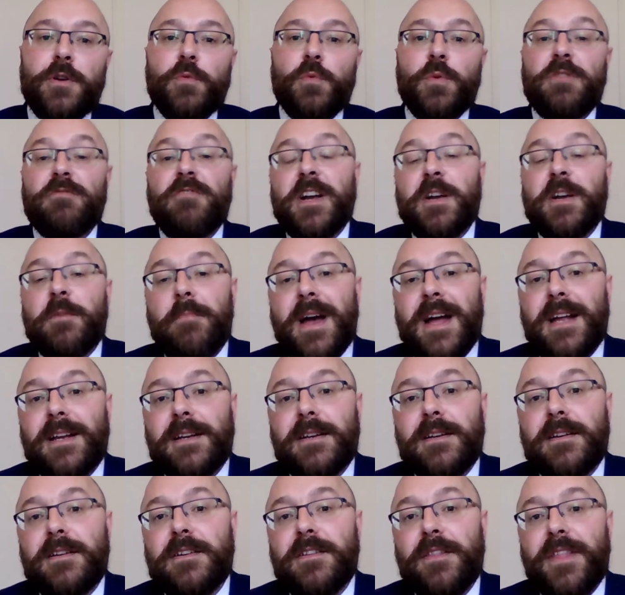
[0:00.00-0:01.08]
We'd
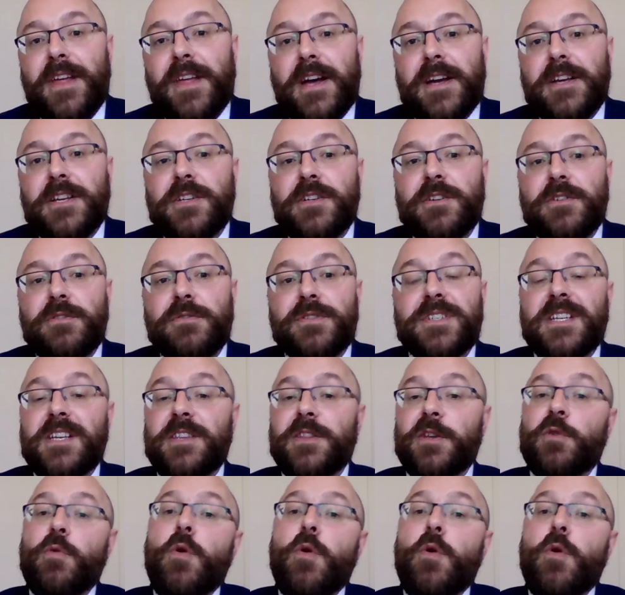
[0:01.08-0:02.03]
recommend that you seek the